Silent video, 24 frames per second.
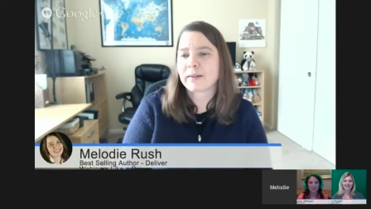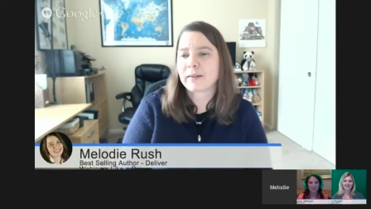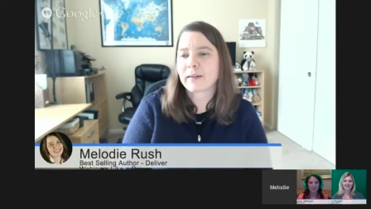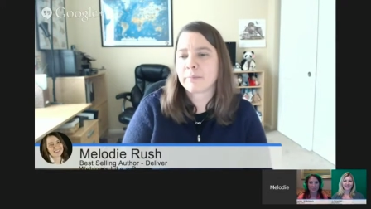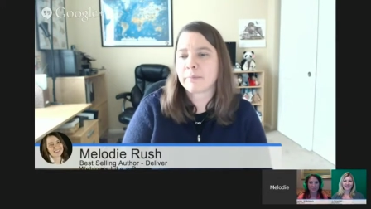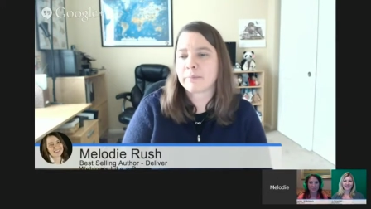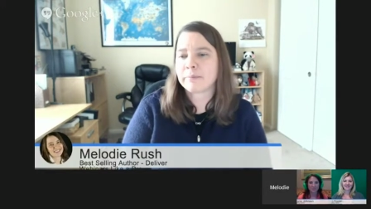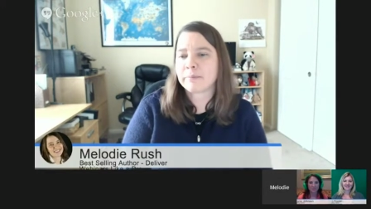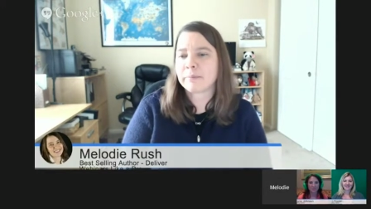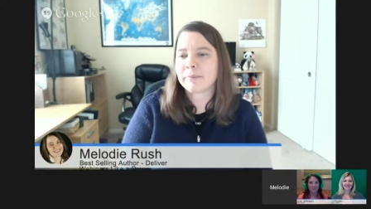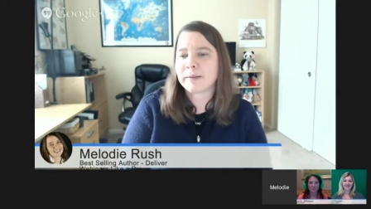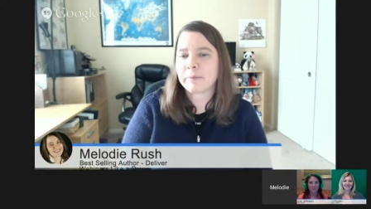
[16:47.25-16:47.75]

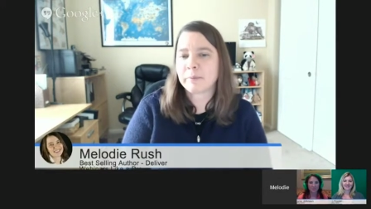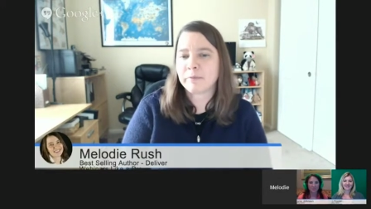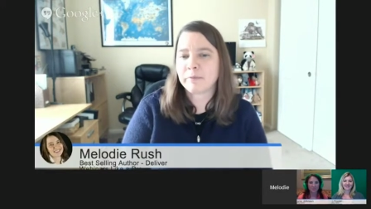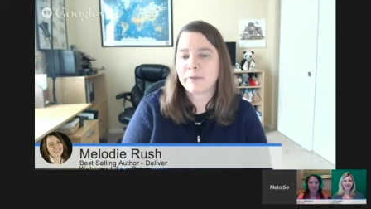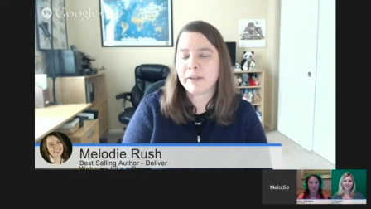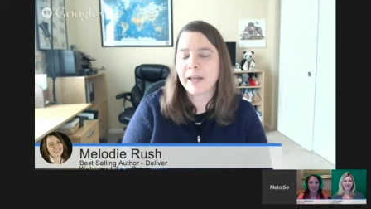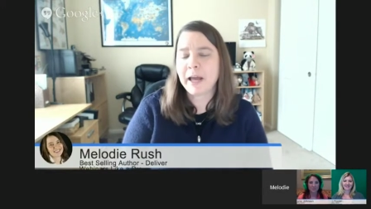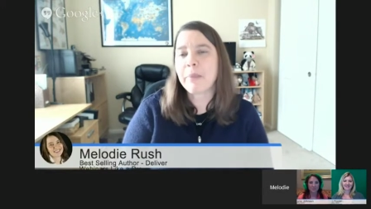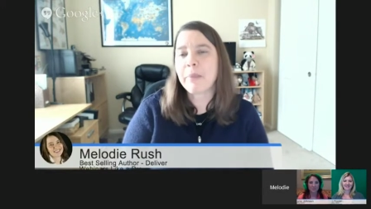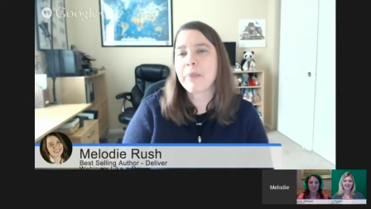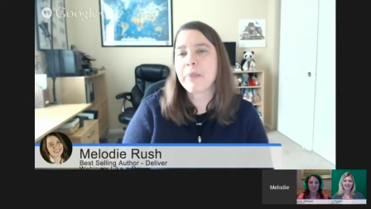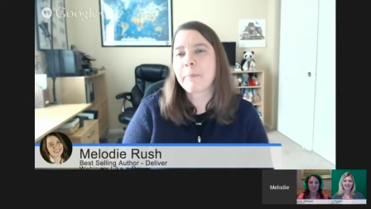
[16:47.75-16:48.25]
I'm
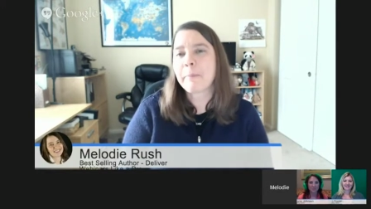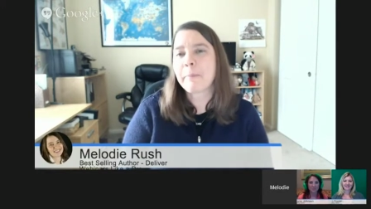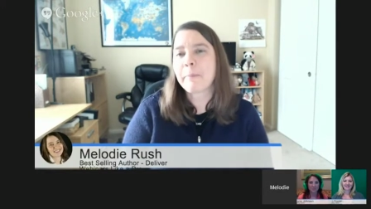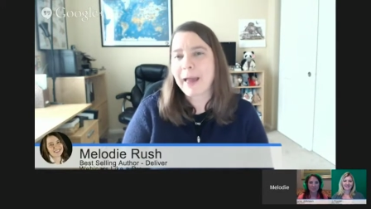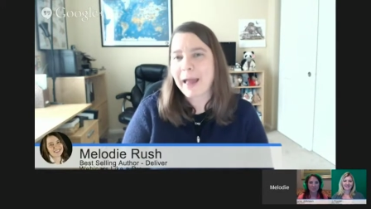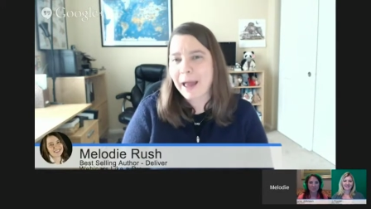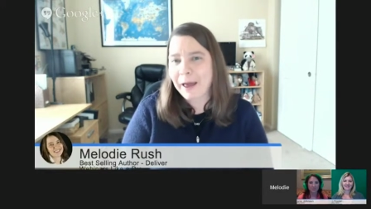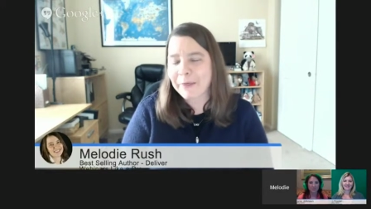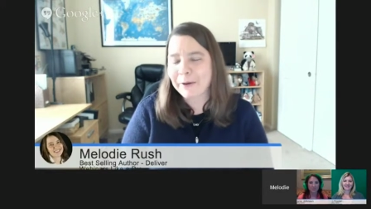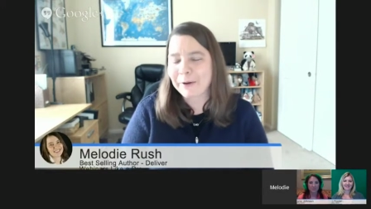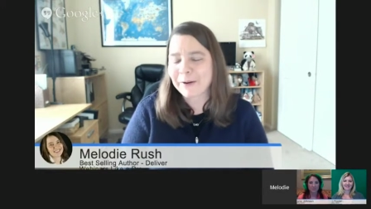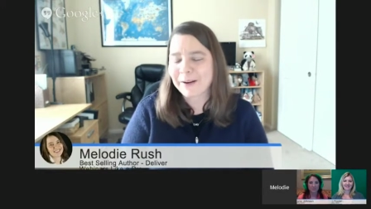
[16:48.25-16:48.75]
down the
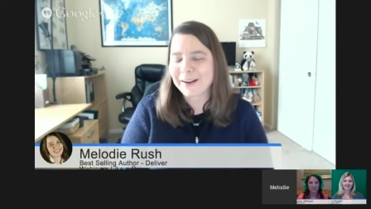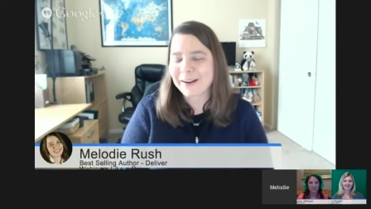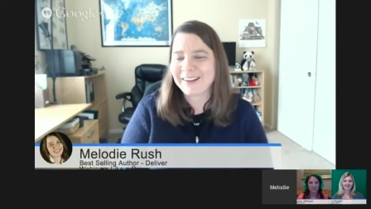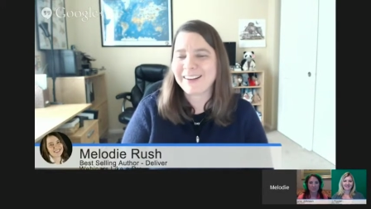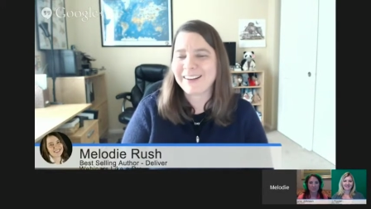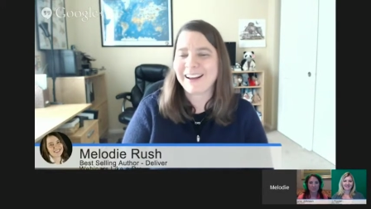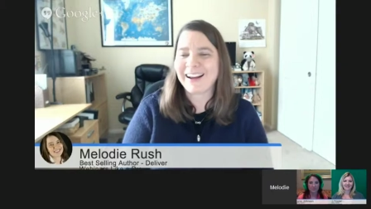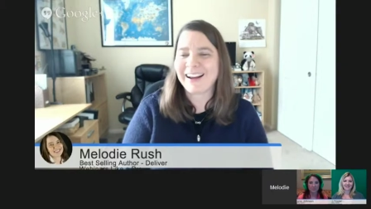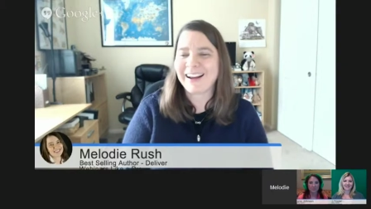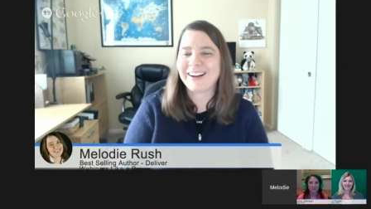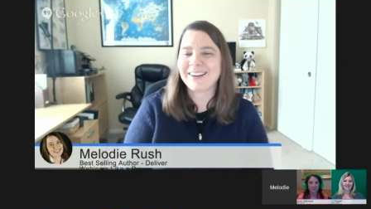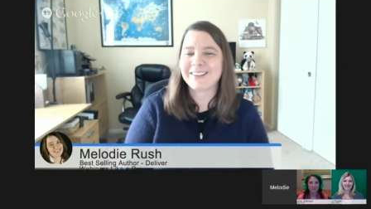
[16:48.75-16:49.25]
path on it
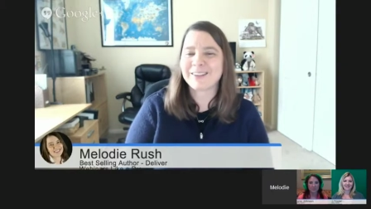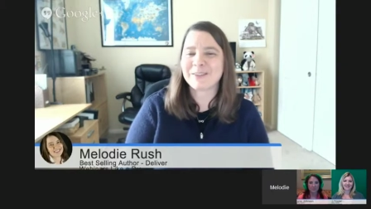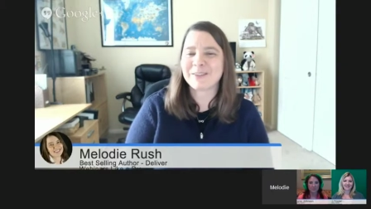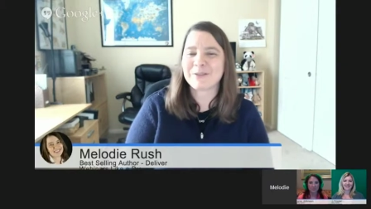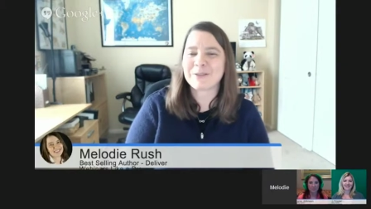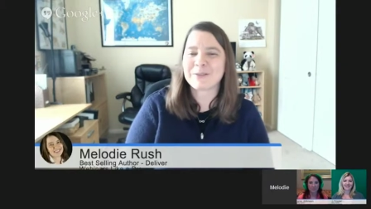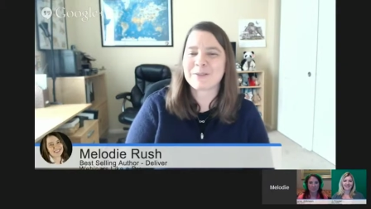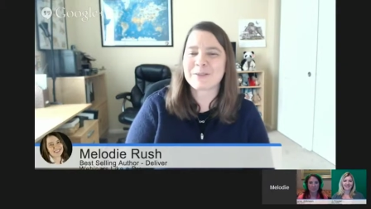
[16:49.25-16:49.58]
now, so